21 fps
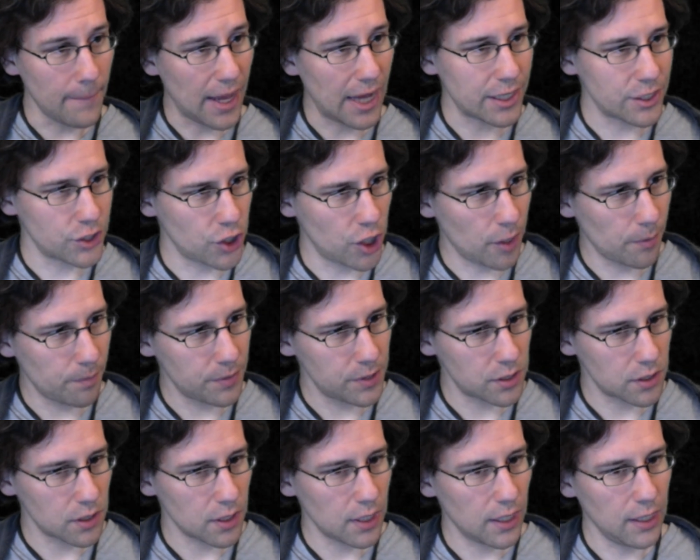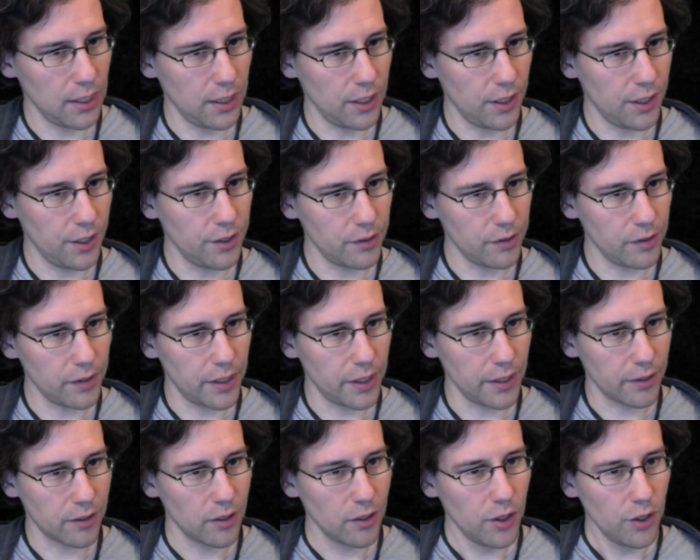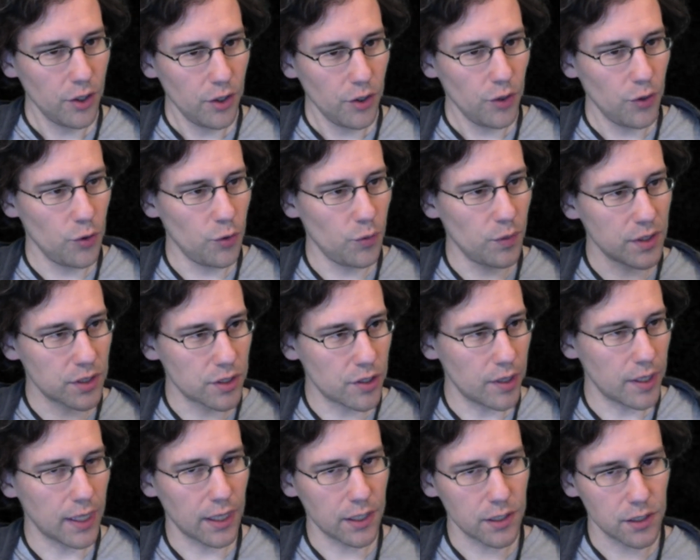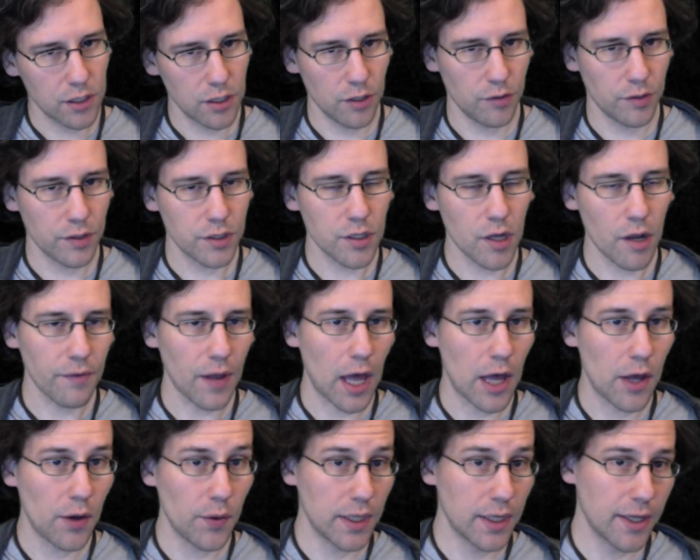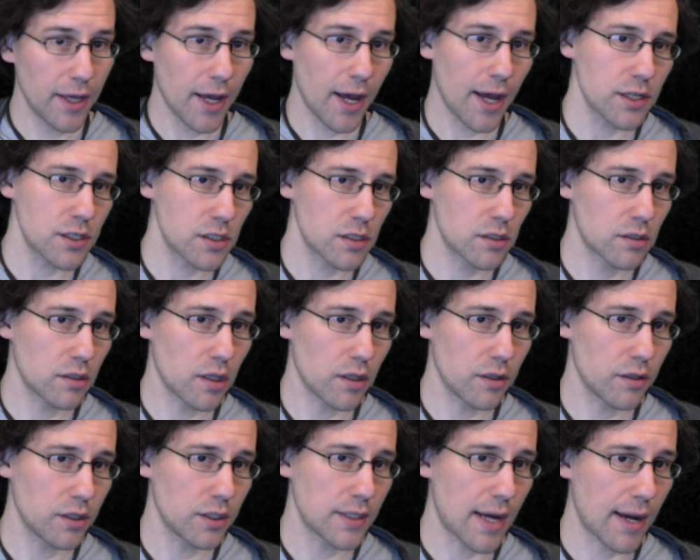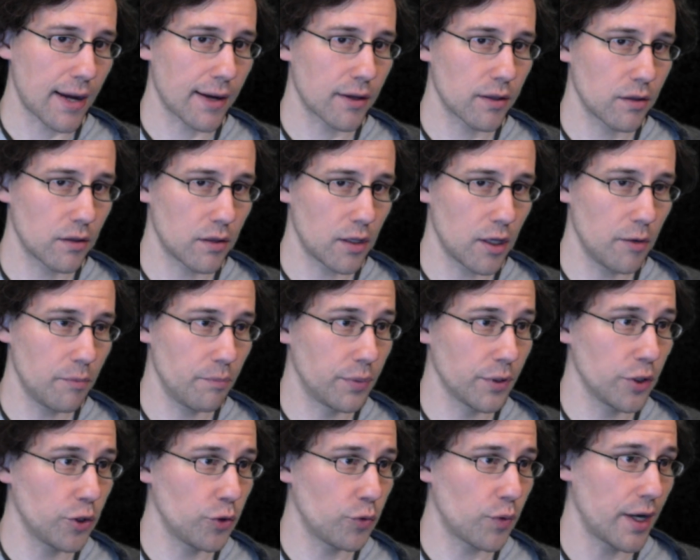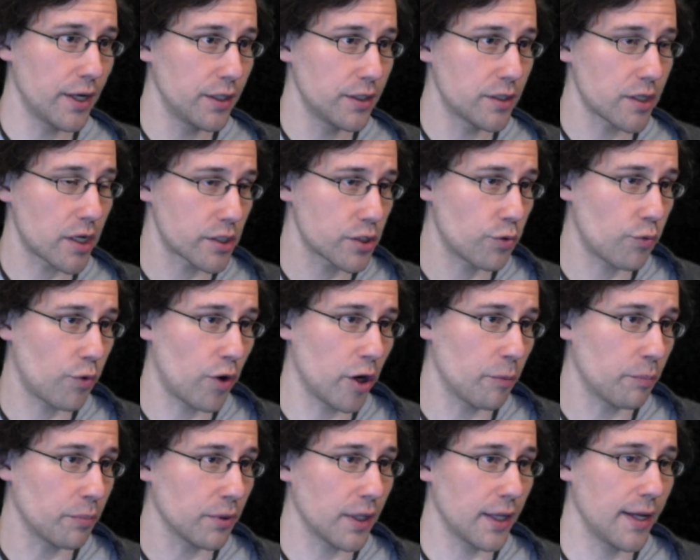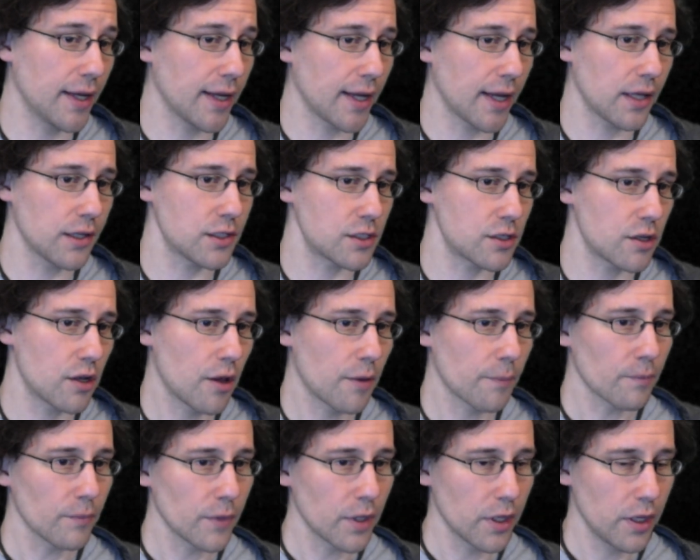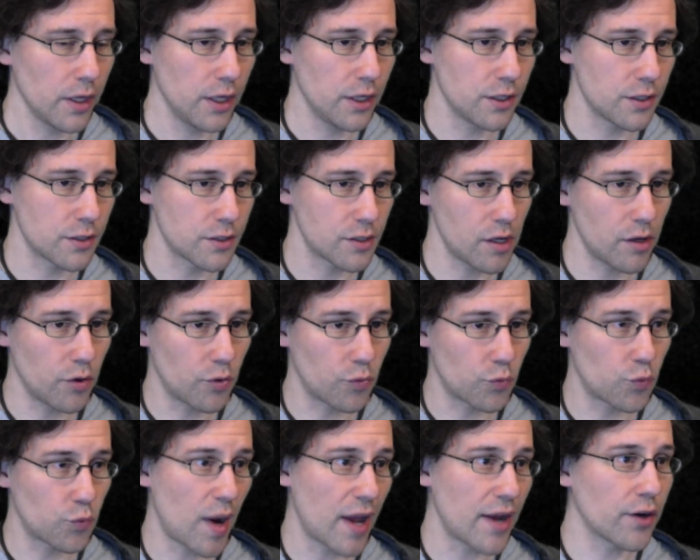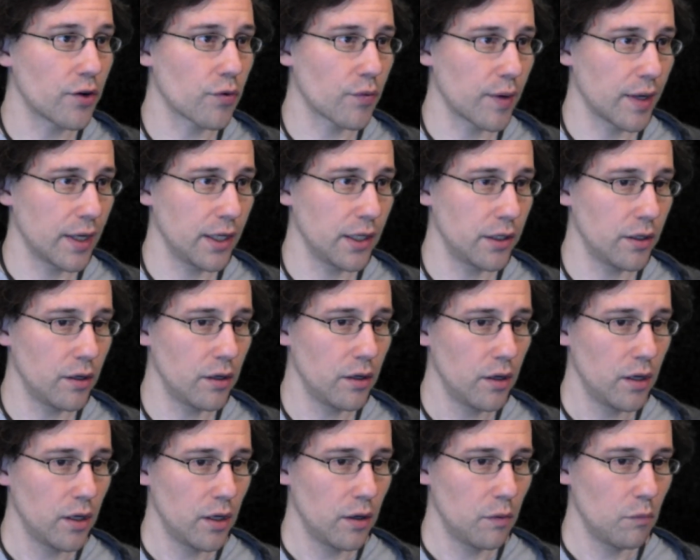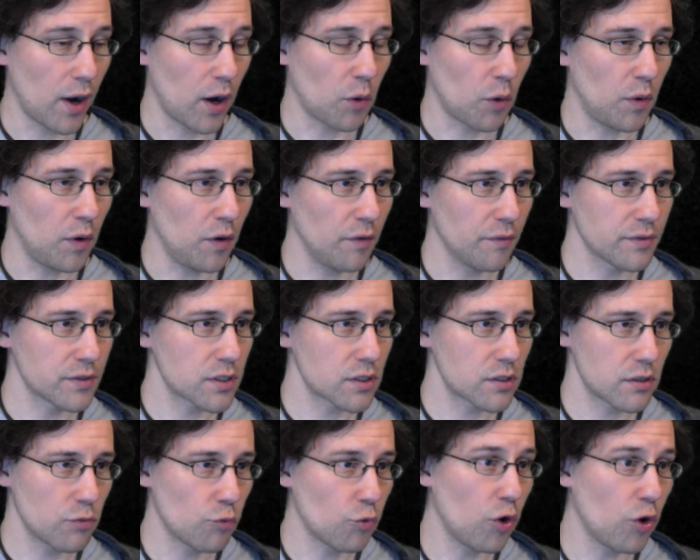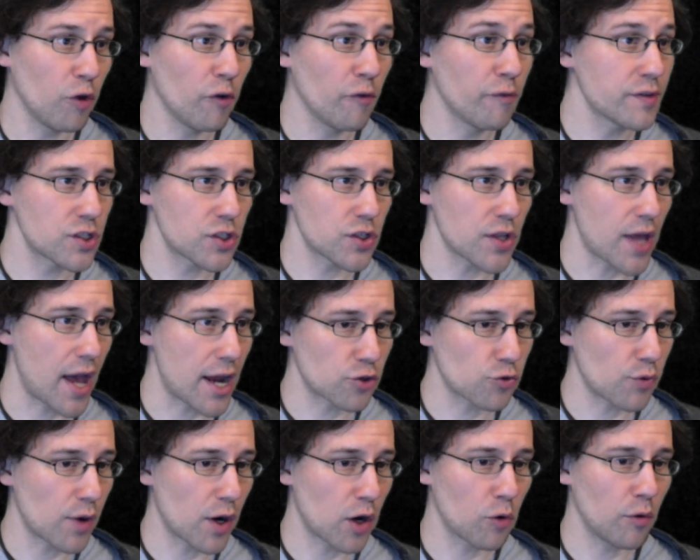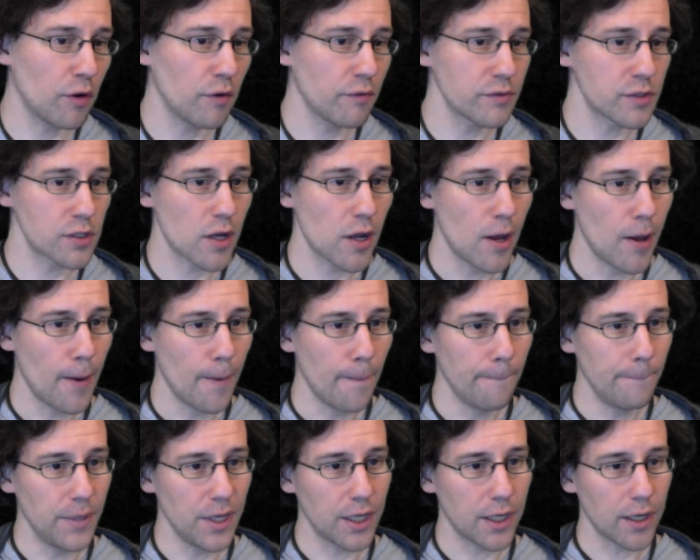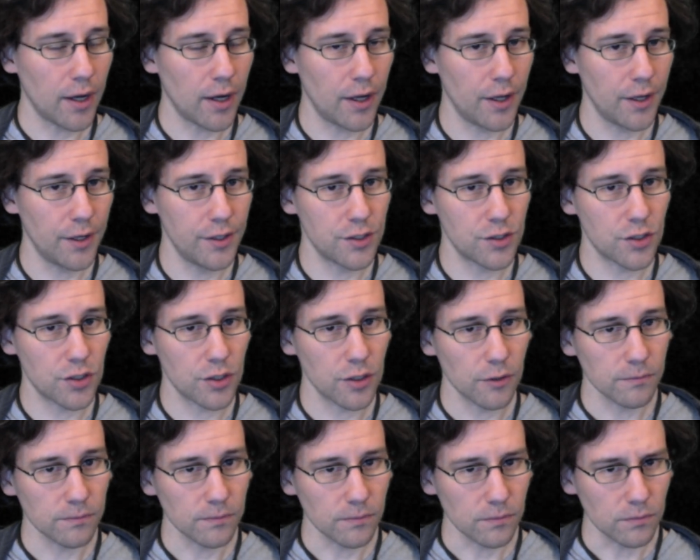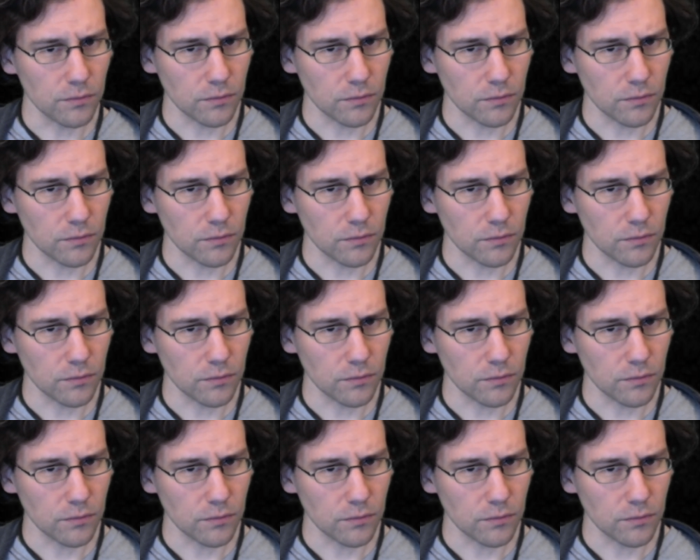matchups and like who is good against who and stuff. I would guess that the deck that blue-white doesn't want to play against is red-green werewolves, wolves slash werewolves, because